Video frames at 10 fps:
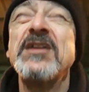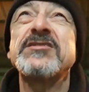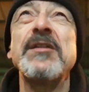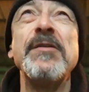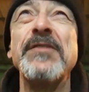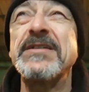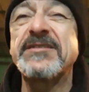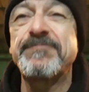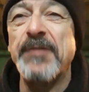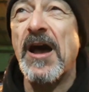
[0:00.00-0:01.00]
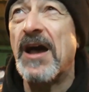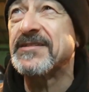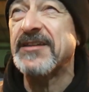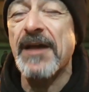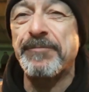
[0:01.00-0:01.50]
Some of his
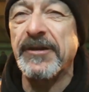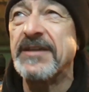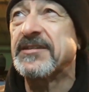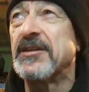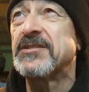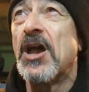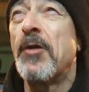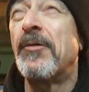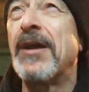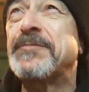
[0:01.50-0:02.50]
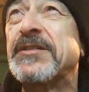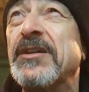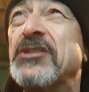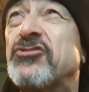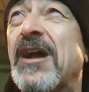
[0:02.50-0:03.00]
set pieces were
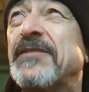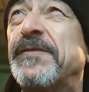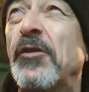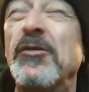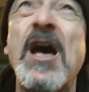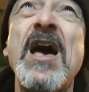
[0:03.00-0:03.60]
absolutely dreadful.